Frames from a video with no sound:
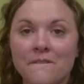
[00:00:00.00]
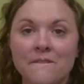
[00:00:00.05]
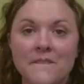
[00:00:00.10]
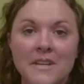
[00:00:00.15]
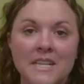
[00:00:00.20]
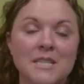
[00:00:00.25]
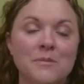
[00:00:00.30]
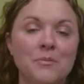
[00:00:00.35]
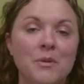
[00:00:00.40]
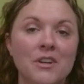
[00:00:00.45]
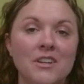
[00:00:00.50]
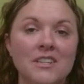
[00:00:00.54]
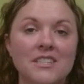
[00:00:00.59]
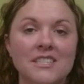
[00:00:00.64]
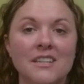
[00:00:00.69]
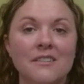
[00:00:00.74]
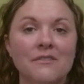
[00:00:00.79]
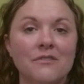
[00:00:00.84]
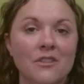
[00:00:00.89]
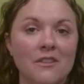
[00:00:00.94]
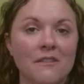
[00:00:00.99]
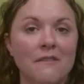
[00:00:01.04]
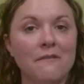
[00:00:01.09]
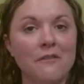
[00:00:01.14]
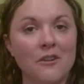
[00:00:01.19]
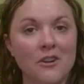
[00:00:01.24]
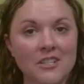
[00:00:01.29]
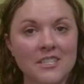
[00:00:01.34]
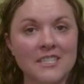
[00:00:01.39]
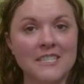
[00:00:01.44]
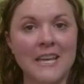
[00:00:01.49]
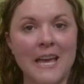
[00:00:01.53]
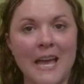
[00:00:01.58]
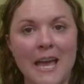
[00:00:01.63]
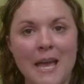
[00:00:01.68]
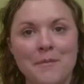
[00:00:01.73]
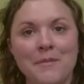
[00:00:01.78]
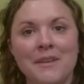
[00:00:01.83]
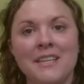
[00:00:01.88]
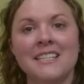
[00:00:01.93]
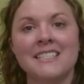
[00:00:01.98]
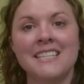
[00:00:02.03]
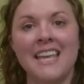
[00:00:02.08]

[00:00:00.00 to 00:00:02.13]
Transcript: experiencing for the first time his